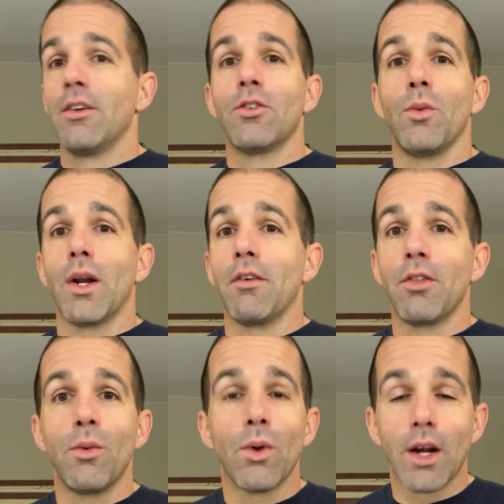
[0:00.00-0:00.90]
So, whatever
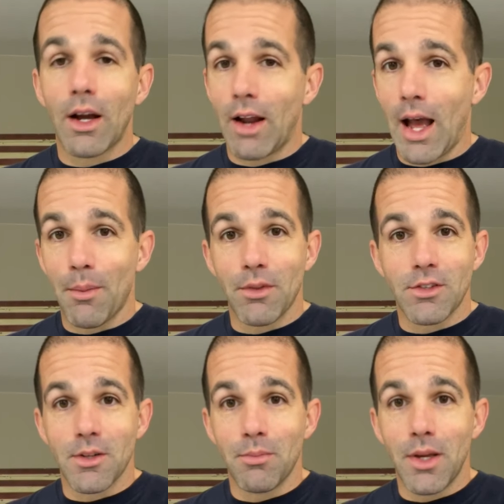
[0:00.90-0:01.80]
the workout happens
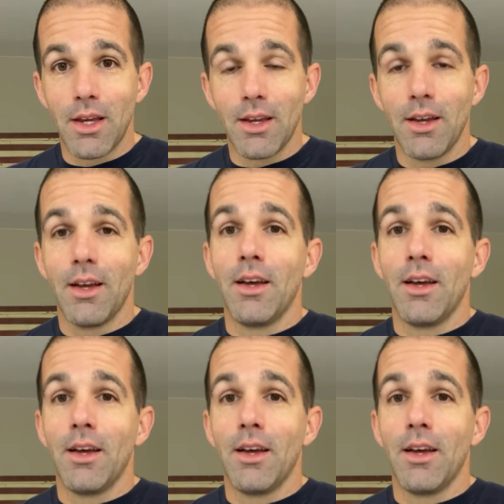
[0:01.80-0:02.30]
to be,